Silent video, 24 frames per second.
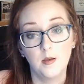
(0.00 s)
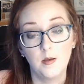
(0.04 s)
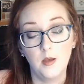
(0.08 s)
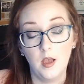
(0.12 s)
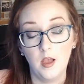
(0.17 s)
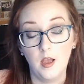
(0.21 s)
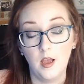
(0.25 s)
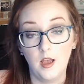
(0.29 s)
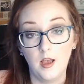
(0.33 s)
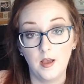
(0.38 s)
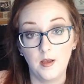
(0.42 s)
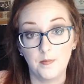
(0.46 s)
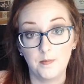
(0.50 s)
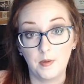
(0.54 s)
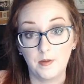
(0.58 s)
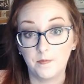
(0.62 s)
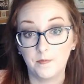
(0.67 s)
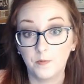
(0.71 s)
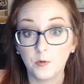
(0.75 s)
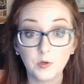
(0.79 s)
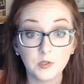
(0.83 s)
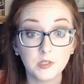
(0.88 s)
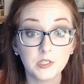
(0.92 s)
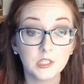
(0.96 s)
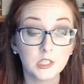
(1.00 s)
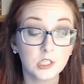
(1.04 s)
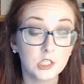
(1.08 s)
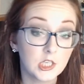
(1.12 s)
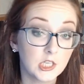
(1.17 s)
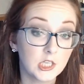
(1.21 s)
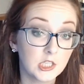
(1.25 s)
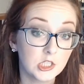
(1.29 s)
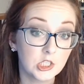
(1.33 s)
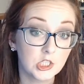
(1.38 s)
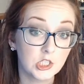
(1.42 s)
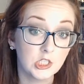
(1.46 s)
My fourth
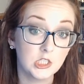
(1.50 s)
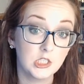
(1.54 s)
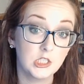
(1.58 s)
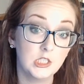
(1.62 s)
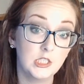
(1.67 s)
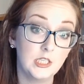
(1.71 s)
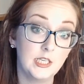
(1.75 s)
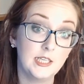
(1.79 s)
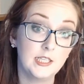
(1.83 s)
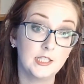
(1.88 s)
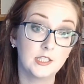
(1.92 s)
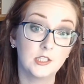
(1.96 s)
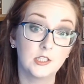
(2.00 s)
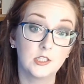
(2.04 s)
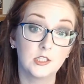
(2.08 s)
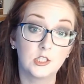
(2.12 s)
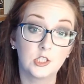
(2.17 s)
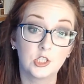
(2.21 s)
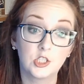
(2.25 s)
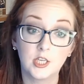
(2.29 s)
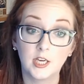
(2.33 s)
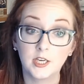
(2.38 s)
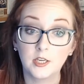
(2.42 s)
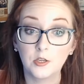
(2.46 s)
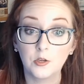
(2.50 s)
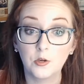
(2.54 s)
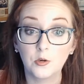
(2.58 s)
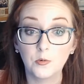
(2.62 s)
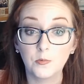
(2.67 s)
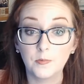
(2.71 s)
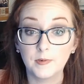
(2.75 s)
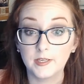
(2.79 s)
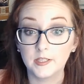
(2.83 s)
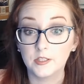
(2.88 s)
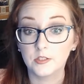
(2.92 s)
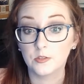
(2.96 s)
suggestion is check your
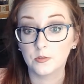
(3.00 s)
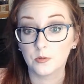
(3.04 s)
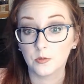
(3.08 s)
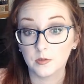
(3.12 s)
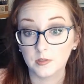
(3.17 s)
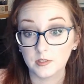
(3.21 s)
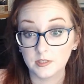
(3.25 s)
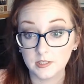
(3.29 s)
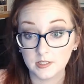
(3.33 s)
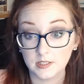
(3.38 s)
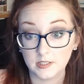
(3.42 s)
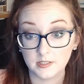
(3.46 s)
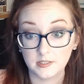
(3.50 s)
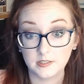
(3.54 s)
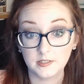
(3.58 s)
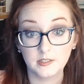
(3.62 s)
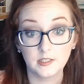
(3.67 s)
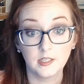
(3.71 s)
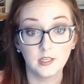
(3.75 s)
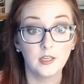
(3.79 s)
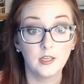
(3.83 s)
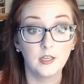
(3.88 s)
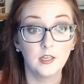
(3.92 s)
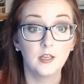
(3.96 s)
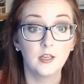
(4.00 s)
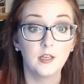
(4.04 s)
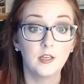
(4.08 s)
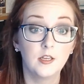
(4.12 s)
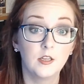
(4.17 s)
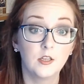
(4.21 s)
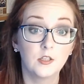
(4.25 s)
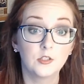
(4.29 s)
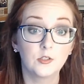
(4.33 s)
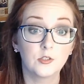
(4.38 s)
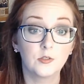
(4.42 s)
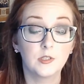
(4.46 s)
resources.
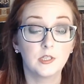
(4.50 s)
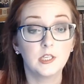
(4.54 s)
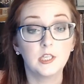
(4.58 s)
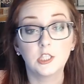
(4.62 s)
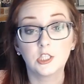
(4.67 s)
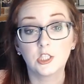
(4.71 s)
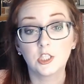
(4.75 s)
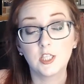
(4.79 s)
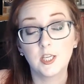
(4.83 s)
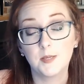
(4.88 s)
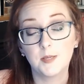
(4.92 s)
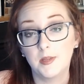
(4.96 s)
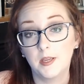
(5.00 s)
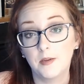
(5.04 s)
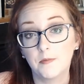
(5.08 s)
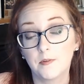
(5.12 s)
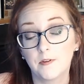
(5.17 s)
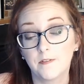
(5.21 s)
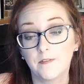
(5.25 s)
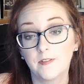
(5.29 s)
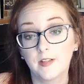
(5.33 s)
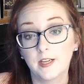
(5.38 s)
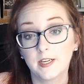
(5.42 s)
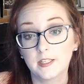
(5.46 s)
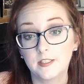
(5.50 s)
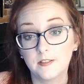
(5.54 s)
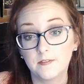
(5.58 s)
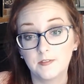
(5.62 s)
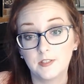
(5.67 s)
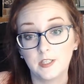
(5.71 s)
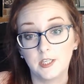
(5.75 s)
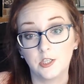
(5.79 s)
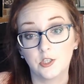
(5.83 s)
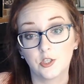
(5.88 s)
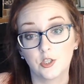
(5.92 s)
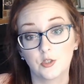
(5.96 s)
So in addition to being reflective
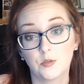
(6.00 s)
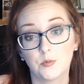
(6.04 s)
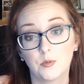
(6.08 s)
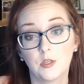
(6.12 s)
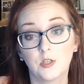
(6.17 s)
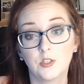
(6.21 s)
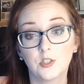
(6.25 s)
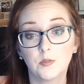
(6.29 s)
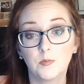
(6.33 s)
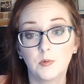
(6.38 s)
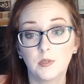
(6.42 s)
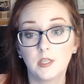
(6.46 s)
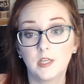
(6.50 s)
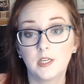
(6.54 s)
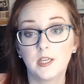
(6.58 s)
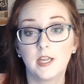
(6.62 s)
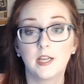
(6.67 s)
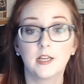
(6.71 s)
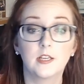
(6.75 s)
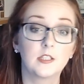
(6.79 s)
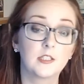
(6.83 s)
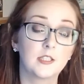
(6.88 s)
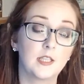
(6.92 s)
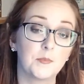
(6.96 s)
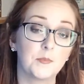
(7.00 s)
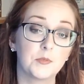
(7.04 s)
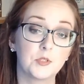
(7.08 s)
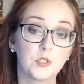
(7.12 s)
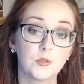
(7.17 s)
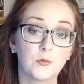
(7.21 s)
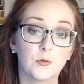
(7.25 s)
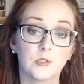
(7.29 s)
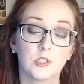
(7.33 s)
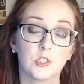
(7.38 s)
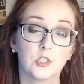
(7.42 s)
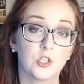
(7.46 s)
teachers, we also want to take steps
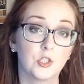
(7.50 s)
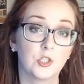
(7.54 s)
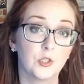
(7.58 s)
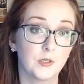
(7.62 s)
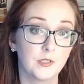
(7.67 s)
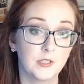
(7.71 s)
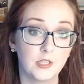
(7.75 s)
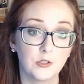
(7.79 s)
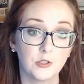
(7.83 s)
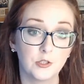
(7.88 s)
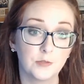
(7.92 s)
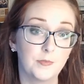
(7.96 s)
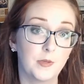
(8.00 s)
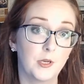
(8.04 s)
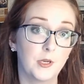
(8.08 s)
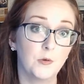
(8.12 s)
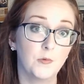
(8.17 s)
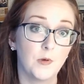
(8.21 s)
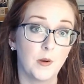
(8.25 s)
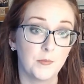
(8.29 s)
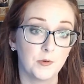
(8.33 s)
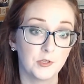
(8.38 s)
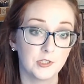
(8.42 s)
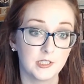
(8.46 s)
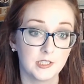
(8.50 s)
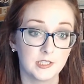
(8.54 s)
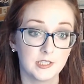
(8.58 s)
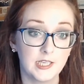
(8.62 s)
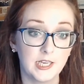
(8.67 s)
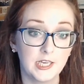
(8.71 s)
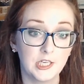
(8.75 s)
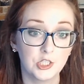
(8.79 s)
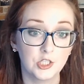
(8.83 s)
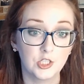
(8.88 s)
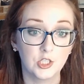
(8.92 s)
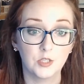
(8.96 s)
towards ensuring that there's better
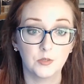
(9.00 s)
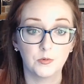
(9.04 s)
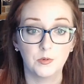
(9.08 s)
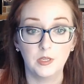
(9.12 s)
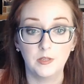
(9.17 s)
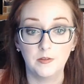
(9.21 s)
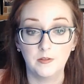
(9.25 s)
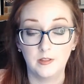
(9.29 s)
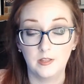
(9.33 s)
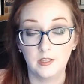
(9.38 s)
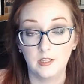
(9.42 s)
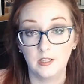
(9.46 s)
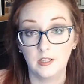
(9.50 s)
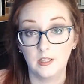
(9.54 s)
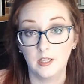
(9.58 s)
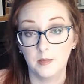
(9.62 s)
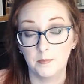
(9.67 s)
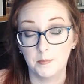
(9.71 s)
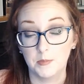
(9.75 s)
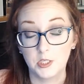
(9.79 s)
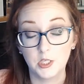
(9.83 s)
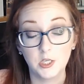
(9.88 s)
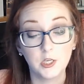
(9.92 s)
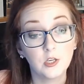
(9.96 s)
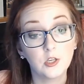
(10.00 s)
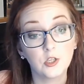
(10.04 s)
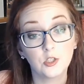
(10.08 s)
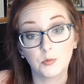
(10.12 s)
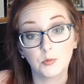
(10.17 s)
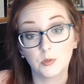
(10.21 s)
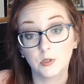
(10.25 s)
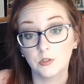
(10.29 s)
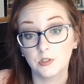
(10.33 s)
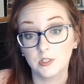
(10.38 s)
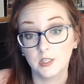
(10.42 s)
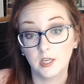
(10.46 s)
representation within the materials we're
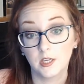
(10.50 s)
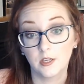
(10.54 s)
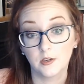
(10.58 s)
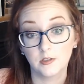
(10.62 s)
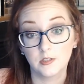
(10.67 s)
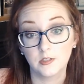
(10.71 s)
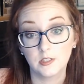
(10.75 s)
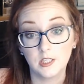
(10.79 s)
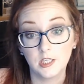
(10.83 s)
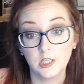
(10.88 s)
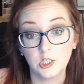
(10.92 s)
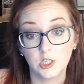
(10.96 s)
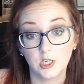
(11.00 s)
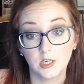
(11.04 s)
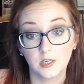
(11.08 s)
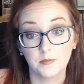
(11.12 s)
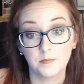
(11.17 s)
using in our teaching.